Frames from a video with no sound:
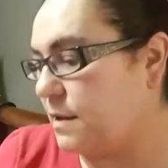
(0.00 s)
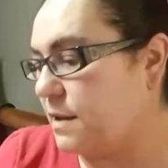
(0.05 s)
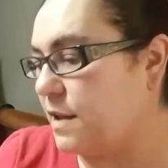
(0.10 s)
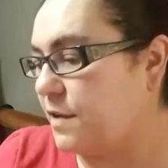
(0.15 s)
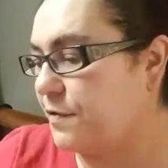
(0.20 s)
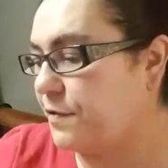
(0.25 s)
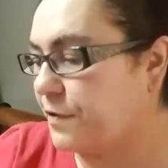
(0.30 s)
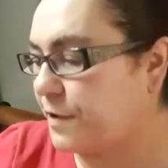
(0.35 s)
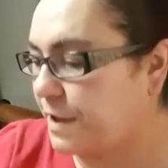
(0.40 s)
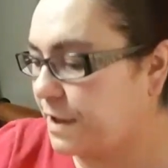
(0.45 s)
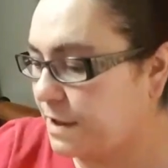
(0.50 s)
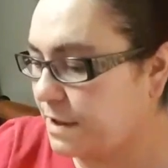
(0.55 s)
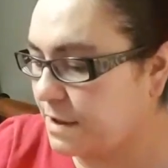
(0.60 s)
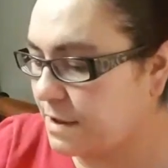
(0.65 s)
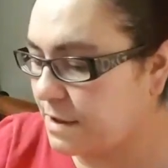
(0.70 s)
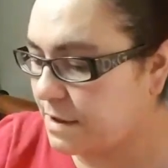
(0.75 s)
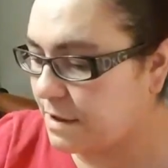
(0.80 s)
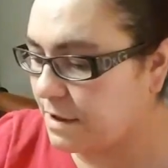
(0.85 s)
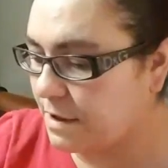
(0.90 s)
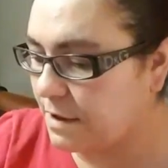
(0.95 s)
different,
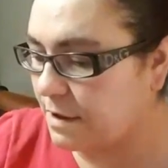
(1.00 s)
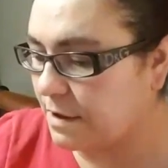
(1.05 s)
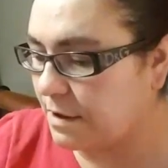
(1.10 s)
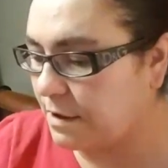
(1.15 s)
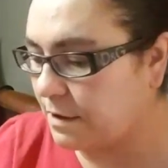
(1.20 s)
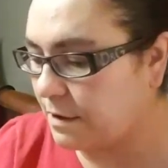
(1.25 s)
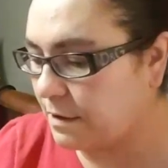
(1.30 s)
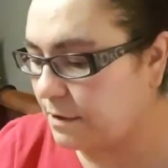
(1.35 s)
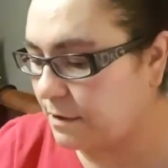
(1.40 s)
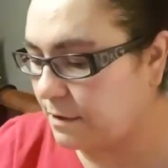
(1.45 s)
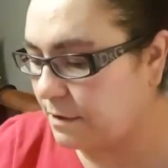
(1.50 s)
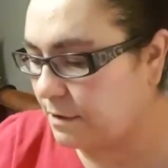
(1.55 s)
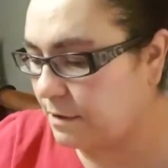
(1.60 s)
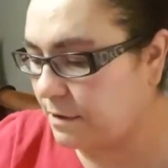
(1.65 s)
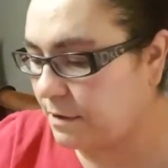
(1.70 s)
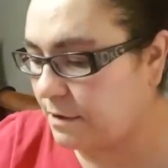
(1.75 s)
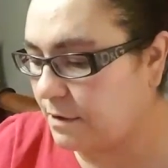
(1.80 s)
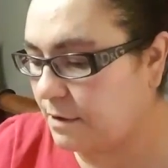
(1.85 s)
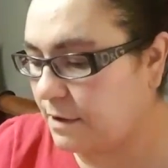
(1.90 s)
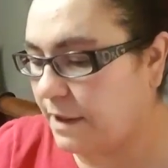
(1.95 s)

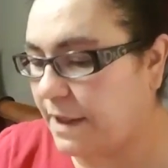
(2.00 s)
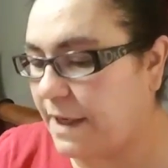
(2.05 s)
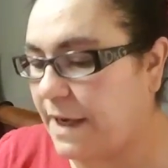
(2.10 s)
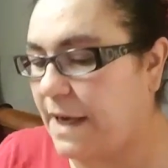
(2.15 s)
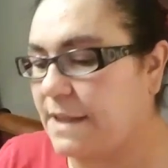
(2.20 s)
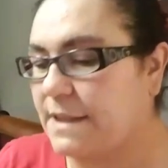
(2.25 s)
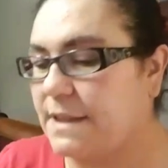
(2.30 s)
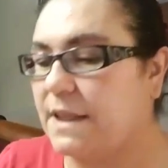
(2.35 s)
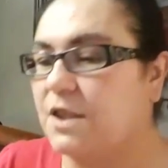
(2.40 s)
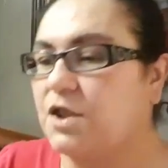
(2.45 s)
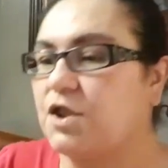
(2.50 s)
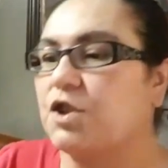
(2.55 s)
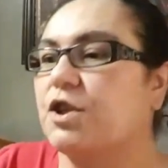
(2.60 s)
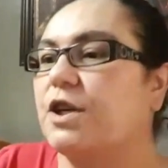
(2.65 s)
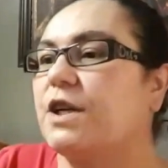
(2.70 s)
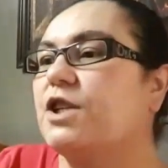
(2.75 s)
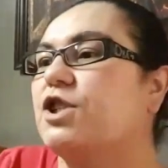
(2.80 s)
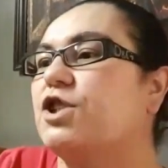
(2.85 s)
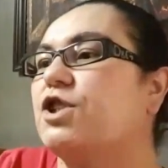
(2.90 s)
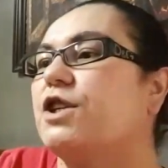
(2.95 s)
like it has the
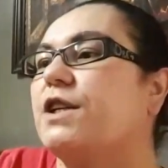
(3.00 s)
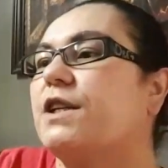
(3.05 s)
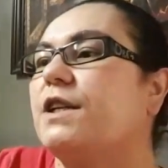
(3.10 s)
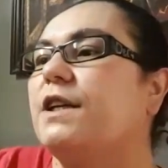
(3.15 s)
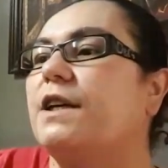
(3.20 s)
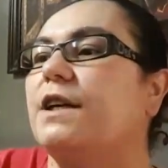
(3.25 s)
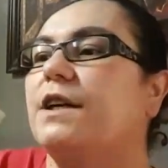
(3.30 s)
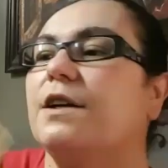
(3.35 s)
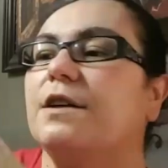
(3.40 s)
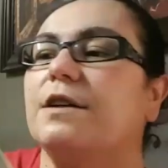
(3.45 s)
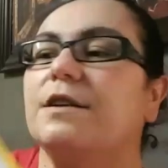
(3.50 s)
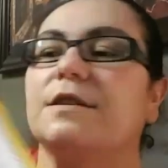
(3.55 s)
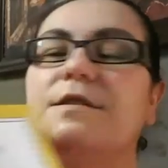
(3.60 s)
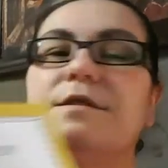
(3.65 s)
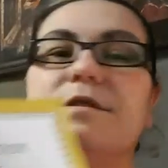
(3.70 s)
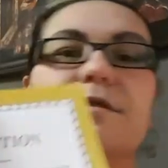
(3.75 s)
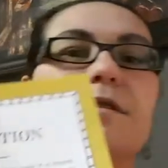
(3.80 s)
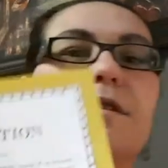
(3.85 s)
introduction here.